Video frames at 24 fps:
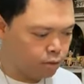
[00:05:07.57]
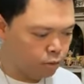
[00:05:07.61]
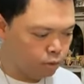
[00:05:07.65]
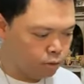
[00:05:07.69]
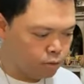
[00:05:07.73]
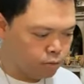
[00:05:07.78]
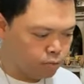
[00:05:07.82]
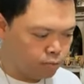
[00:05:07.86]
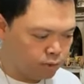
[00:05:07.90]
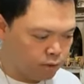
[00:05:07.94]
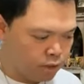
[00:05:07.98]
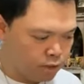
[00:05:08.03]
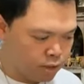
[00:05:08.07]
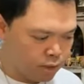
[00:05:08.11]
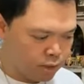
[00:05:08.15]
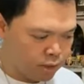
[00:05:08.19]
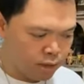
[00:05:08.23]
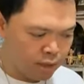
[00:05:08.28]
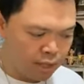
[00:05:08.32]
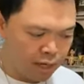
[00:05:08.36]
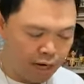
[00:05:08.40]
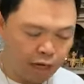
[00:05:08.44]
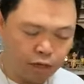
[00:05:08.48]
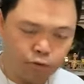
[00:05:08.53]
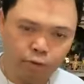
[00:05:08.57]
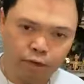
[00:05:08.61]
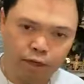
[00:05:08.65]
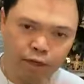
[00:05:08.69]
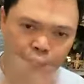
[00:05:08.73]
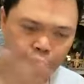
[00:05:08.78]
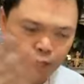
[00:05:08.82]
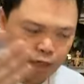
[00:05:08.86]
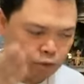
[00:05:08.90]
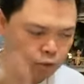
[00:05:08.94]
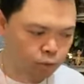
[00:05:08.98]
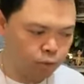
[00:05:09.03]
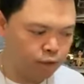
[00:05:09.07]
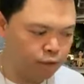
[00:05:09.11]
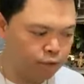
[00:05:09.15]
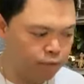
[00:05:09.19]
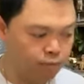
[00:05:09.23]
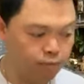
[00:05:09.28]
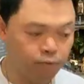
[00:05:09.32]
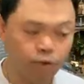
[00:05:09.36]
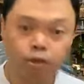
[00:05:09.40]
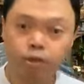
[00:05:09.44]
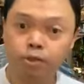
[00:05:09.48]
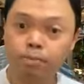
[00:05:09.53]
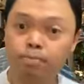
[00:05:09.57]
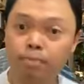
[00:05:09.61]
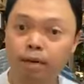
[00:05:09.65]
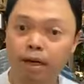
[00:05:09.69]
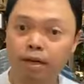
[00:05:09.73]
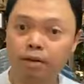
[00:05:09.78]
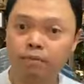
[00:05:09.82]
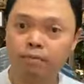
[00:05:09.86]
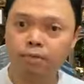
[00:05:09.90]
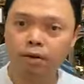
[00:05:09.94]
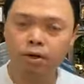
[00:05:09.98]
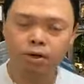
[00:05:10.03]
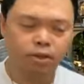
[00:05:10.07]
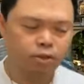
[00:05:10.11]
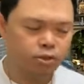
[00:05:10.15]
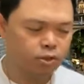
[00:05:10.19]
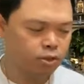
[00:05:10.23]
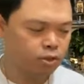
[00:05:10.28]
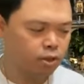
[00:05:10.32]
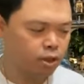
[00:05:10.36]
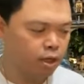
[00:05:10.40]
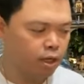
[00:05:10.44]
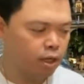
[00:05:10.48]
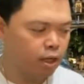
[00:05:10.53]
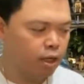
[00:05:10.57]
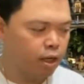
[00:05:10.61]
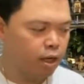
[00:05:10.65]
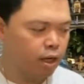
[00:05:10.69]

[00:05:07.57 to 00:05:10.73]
those verses. Actually, I do it verse by verse.